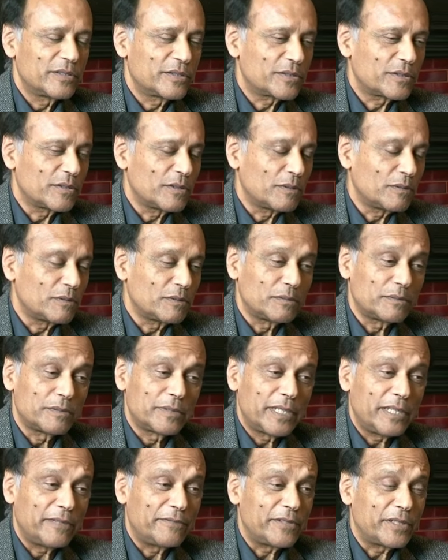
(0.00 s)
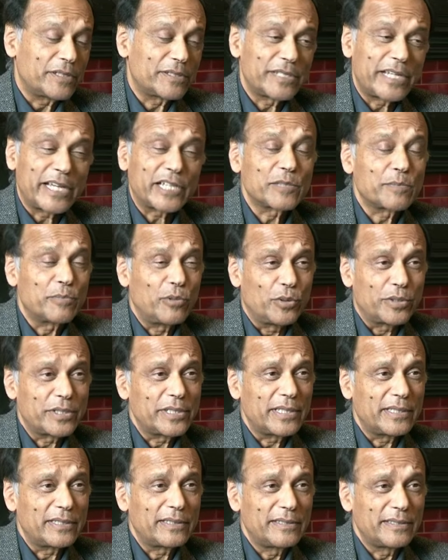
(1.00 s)
So if it's
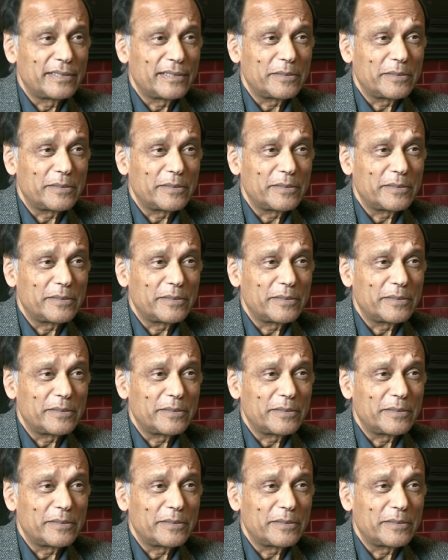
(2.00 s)
exported,